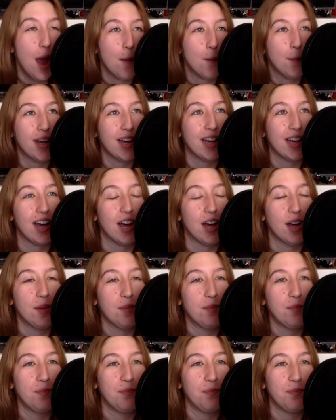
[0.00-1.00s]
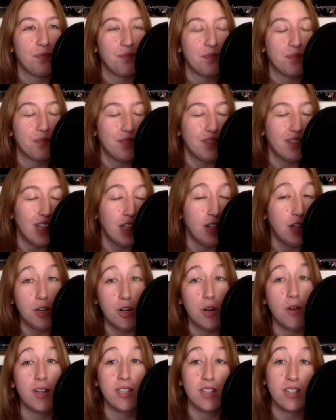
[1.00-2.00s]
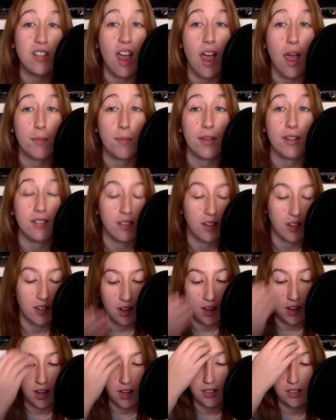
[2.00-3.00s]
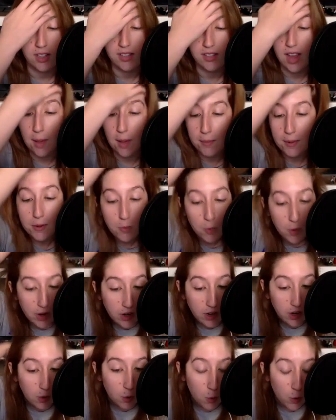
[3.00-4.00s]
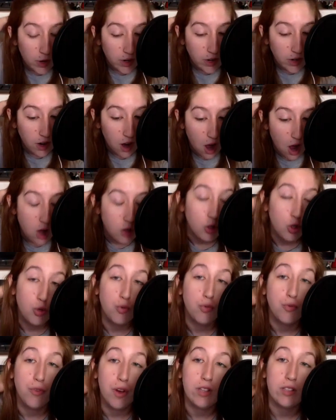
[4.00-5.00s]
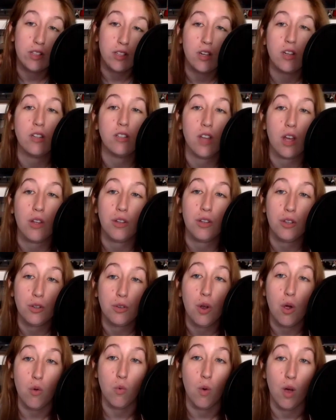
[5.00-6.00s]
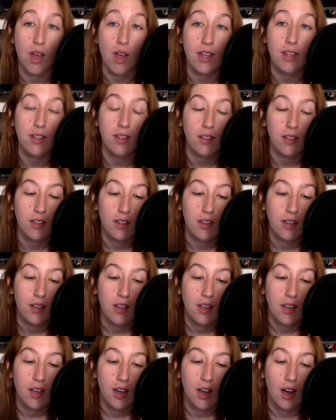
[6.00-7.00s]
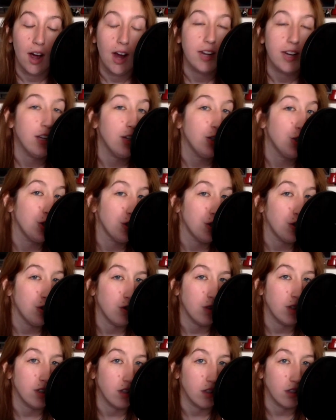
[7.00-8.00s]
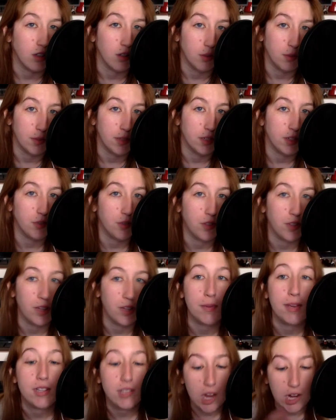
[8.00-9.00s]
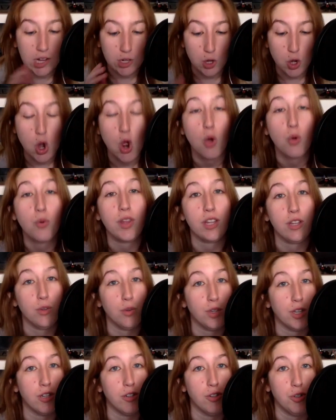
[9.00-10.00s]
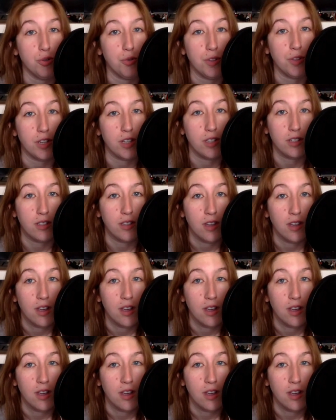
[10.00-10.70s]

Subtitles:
But you know, it does happen. It does happen where a true friend's going to tell you, you know what? I need you to do this a little bit differently because I know that you can do this.